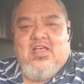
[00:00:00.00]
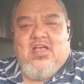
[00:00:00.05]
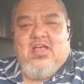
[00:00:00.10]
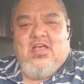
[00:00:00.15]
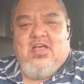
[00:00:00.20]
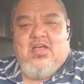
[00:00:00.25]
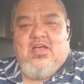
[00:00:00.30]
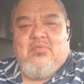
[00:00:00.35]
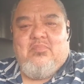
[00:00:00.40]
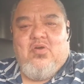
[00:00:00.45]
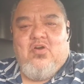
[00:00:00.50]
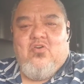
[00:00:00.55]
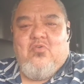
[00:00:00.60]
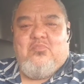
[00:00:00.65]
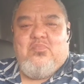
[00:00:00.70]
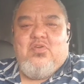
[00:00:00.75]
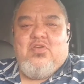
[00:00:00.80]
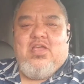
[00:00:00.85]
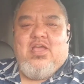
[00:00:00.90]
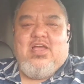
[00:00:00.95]
I
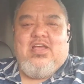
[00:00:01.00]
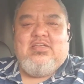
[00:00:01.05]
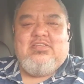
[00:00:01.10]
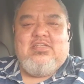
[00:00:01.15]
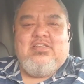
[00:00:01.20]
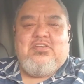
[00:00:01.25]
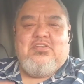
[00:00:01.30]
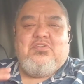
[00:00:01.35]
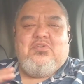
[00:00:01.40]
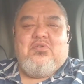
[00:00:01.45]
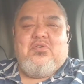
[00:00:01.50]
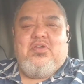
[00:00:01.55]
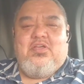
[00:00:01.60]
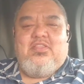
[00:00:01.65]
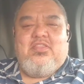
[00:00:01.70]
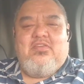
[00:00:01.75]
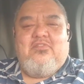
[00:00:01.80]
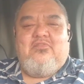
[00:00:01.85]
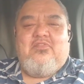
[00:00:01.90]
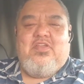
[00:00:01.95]
hope you guys enjoyed the